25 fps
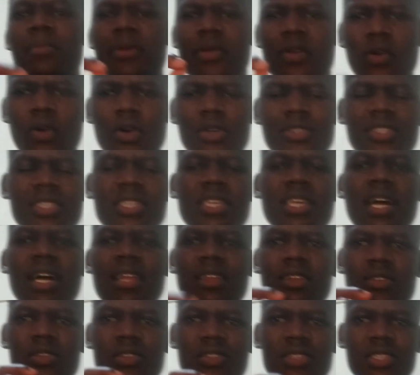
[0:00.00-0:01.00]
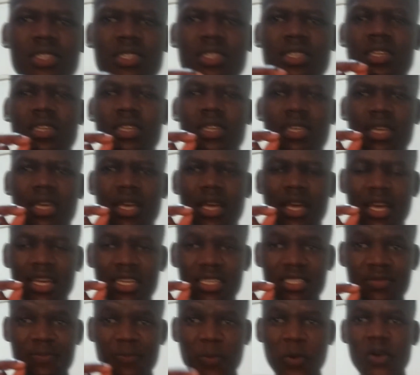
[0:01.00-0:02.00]
because he cannot
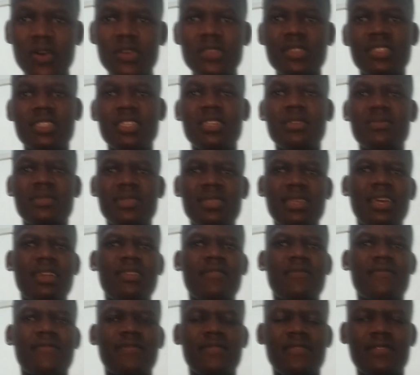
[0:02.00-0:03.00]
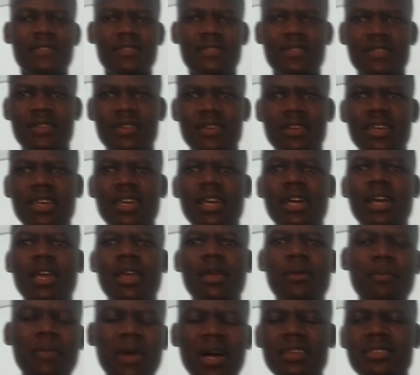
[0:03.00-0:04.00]
expose himself,
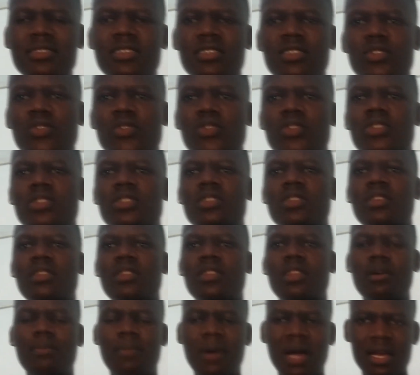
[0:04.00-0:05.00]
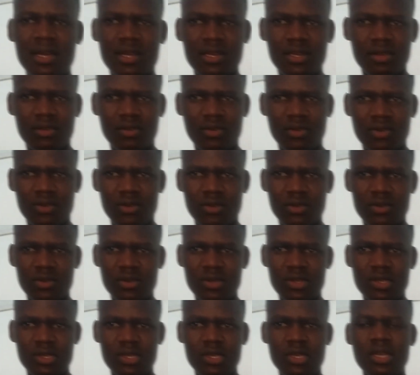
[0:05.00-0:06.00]
he must use the back door.
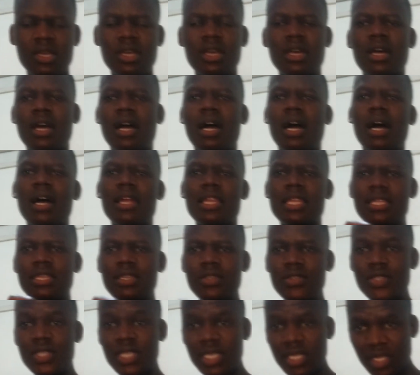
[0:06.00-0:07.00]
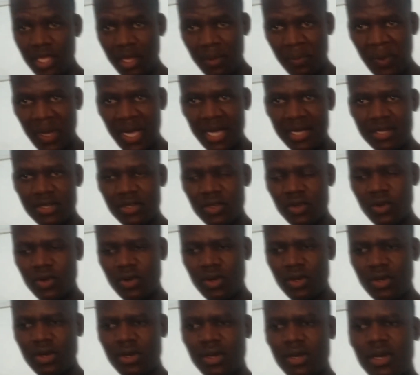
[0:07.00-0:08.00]
And using the back
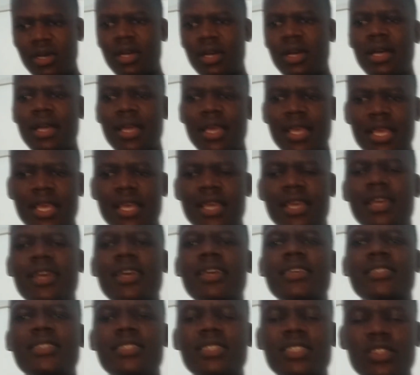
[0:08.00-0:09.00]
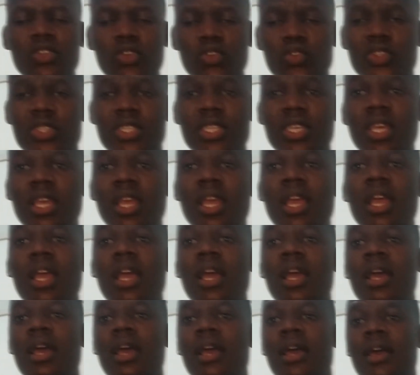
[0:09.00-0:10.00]
door is
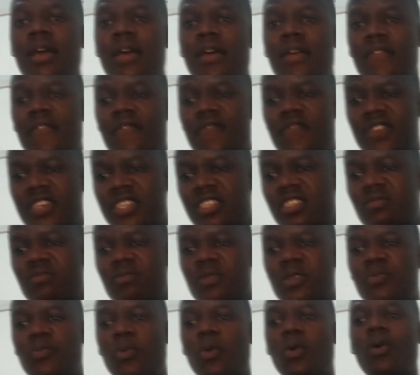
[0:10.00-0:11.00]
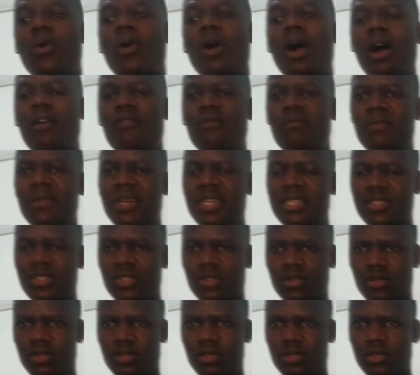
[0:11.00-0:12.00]
using these people I've
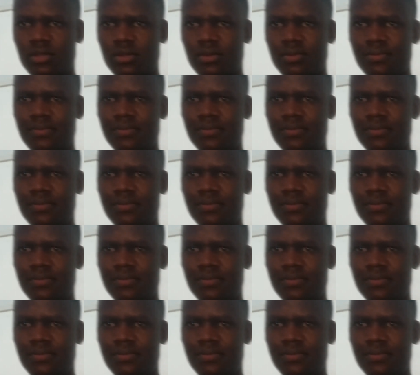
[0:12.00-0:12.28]
mentioned.